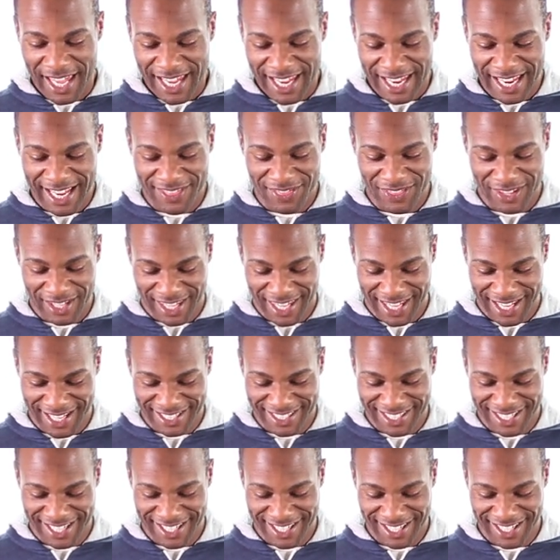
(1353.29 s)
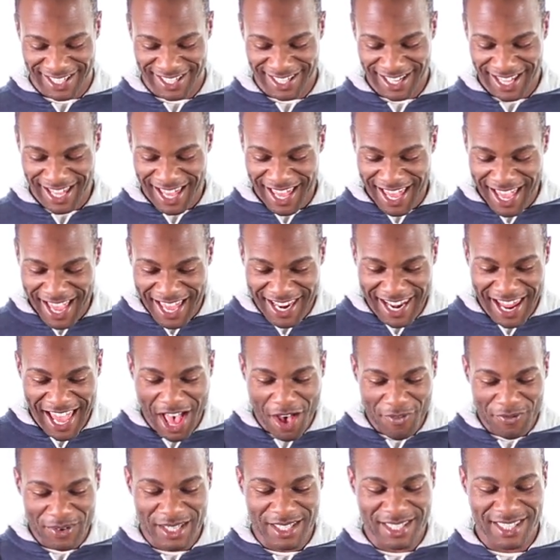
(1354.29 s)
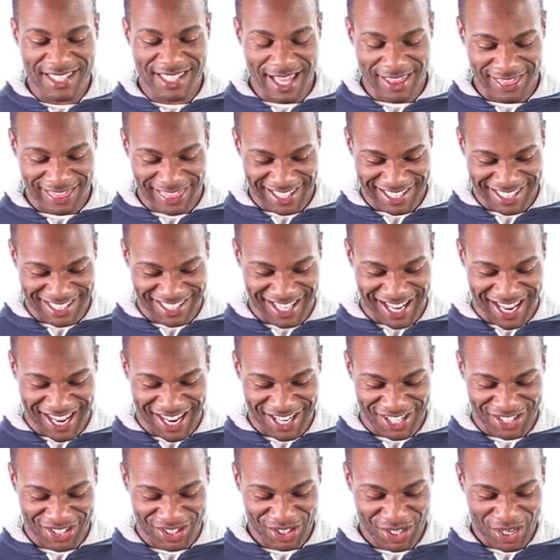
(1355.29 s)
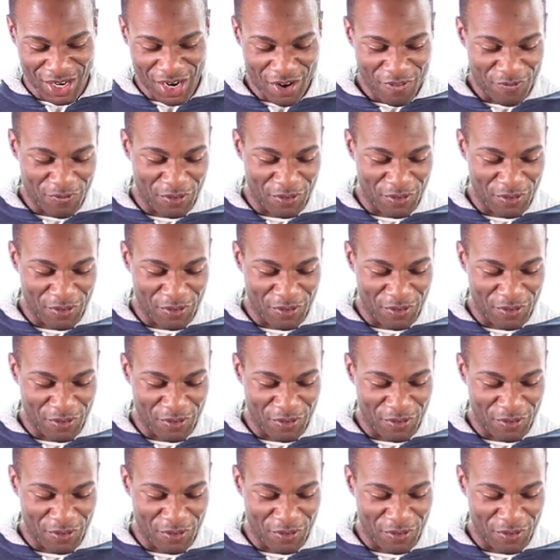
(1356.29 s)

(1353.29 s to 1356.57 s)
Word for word: in the King's Indian and having set the stage